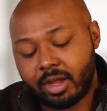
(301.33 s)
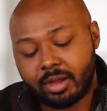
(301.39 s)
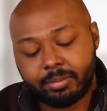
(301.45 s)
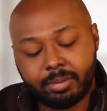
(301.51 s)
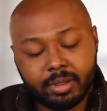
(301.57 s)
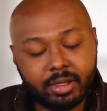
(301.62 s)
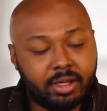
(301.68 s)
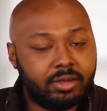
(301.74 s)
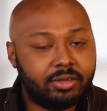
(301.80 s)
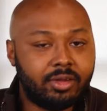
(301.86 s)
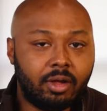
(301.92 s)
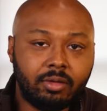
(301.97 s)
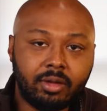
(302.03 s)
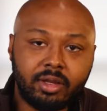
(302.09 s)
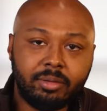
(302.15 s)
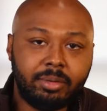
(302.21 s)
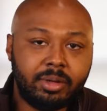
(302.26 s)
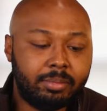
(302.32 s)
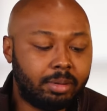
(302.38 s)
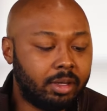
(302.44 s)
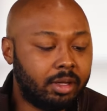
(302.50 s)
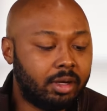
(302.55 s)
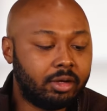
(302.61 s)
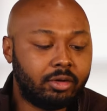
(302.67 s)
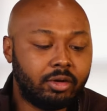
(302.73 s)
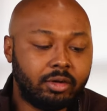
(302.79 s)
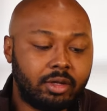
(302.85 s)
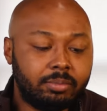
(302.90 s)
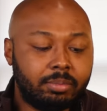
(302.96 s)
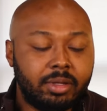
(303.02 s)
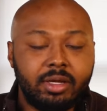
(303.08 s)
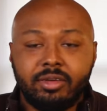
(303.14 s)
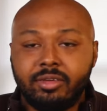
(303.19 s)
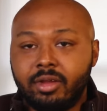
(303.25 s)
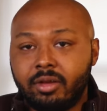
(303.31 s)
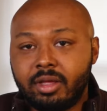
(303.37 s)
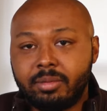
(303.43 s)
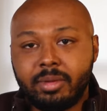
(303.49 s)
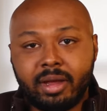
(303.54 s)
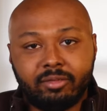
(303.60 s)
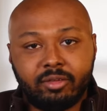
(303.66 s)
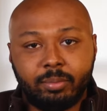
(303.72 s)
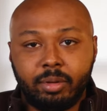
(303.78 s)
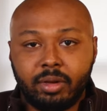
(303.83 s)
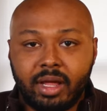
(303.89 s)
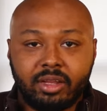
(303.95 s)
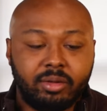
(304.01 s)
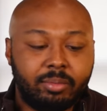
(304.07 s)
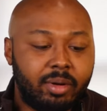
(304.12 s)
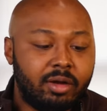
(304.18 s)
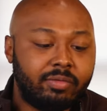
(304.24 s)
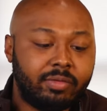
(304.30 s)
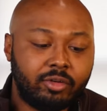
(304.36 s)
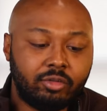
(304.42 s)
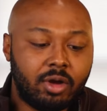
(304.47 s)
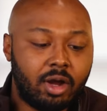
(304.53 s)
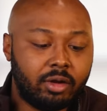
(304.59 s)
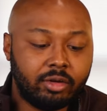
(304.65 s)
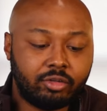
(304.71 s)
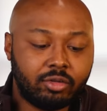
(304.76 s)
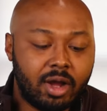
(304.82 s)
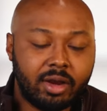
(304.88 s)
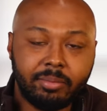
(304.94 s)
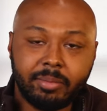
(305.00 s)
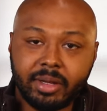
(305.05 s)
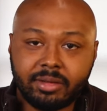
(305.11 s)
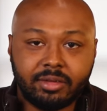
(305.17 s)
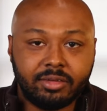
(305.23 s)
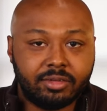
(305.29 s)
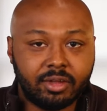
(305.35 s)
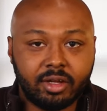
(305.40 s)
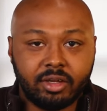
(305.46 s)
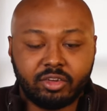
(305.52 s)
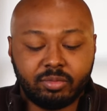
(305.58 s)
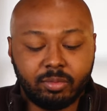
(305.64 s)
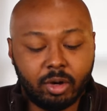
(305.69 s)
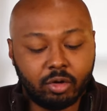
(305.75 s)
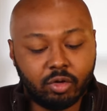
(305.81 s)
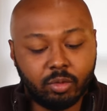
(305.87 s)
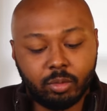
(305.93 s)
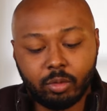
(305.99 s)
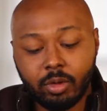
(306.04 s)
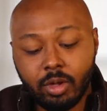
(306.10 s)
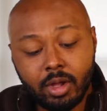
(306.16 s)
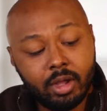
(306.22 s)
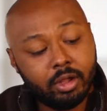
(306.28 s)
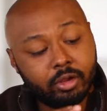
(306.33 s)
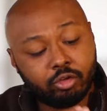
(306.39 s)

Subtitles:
like, please don't let it be plugged, and please don't let me have to pull out the perfect draw to try to make this thing smokable.